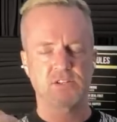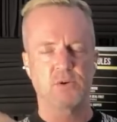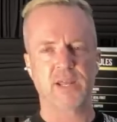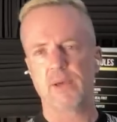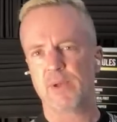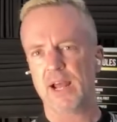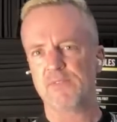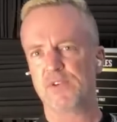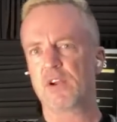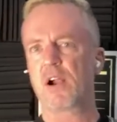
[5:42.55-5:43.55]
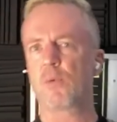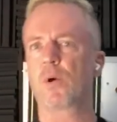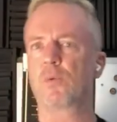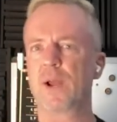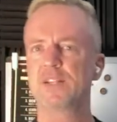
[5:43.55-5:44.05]
So again, we got to figure out
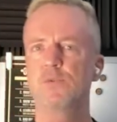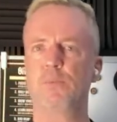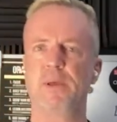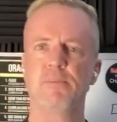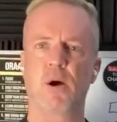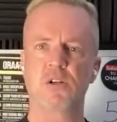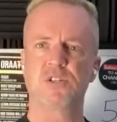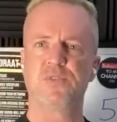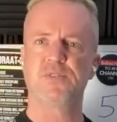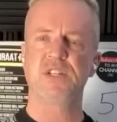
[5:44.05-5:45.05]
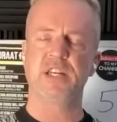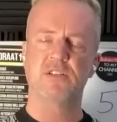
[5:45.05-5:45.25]
where rates will be March 15th.